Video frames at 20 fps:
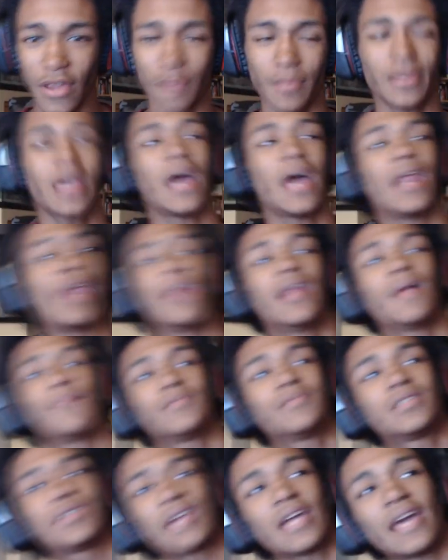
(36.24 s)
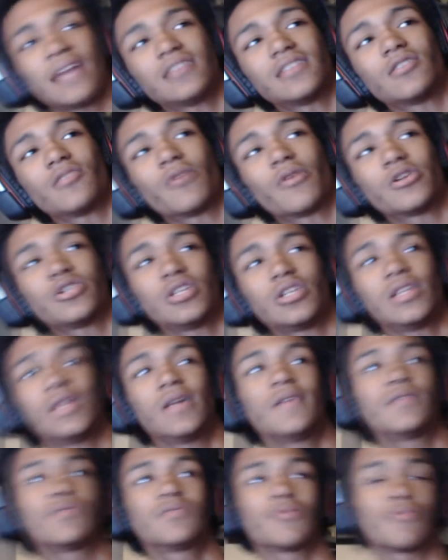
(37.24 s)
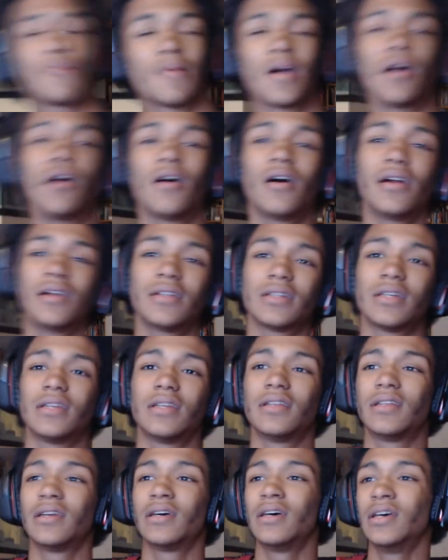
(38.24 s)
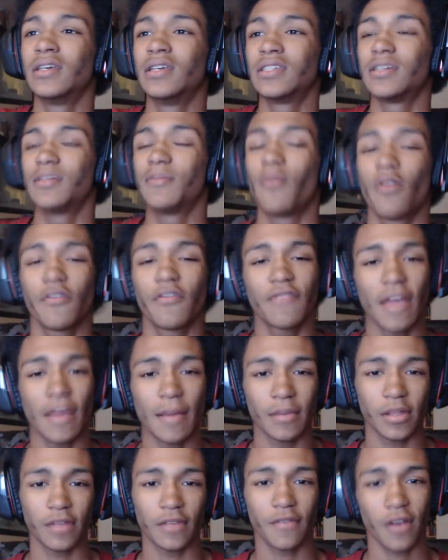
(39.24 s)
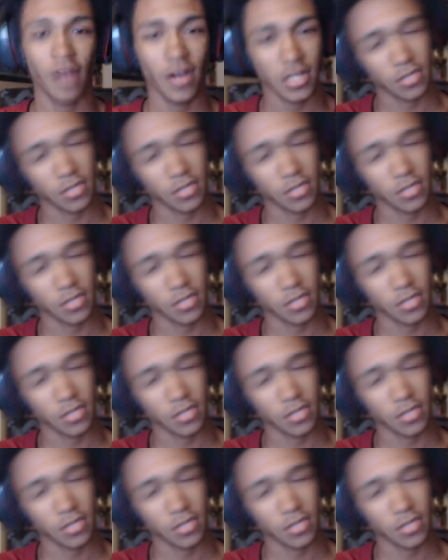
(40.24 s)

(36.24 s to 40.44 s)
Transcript: headed upstate to where she lives with my aunt and some more family of ours. We